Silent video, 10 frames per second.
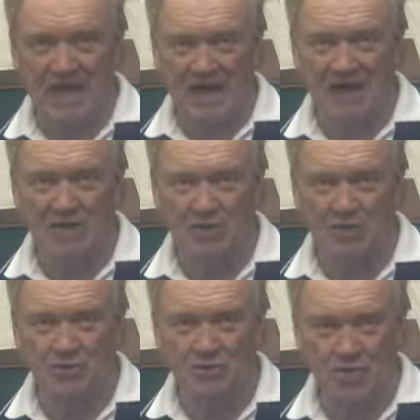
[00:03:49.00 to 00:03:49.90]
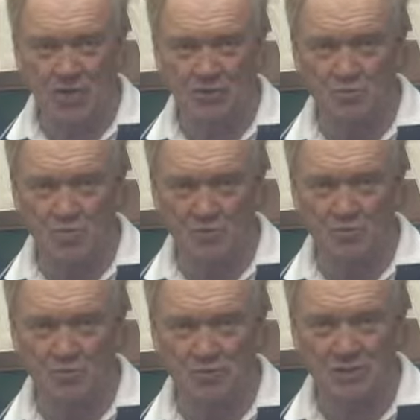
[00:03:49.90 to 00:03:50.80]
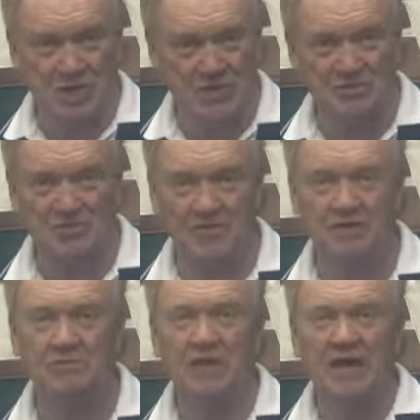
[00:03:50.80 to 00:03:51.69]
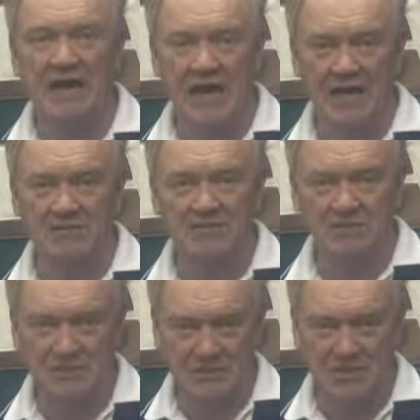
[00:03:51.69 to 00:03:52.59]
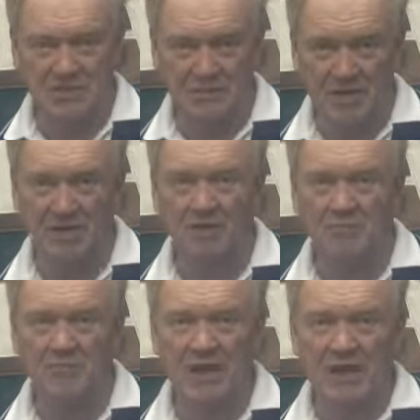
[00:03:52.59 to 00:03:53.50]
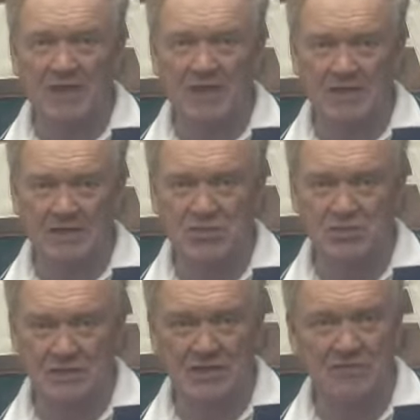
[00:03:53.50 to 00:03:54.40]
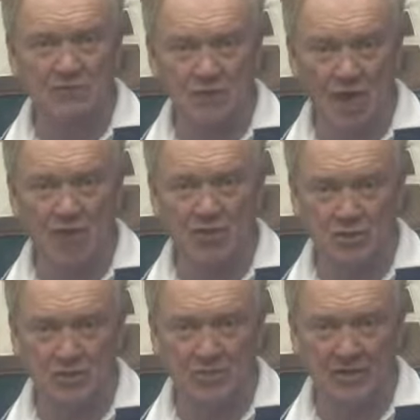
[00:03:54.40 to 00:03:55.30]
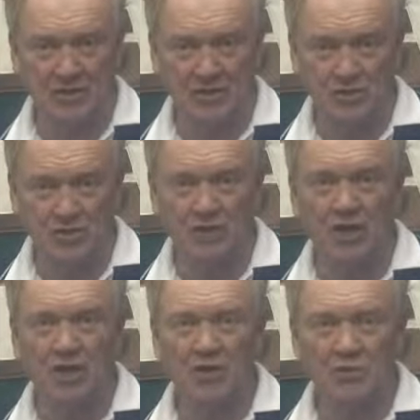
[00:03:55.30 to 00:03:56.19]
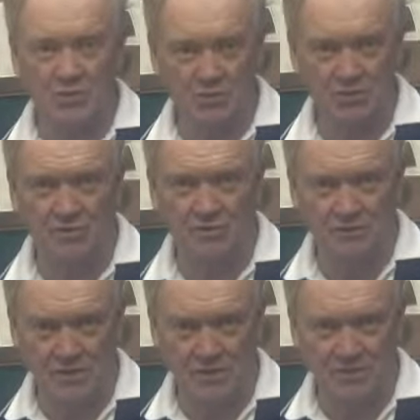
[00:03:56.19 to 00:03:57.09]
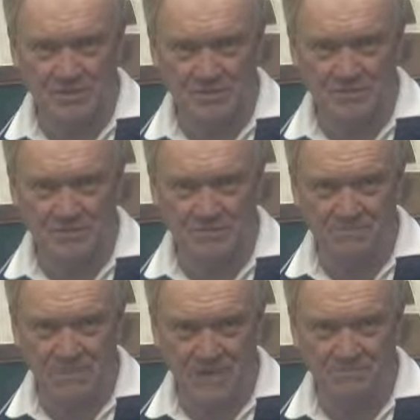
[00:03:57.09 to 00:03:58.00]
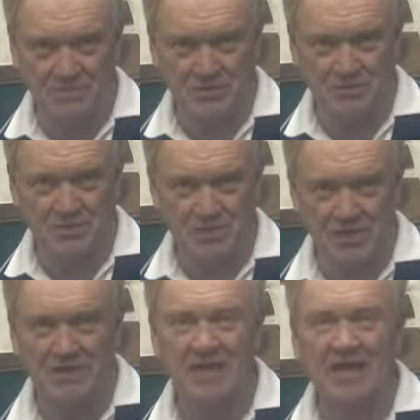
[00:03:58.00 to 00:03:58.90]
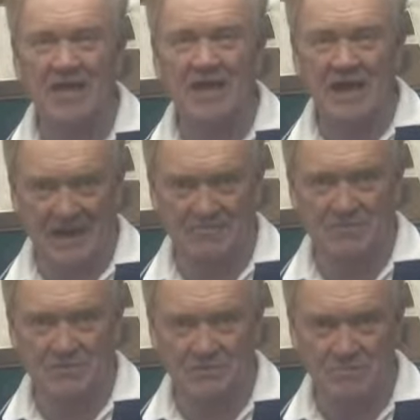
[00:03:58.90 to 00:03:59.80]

"I called John Roach in Knoxville at the TML, and he said to not terminate her with her on sick leave," Hatmaker said after the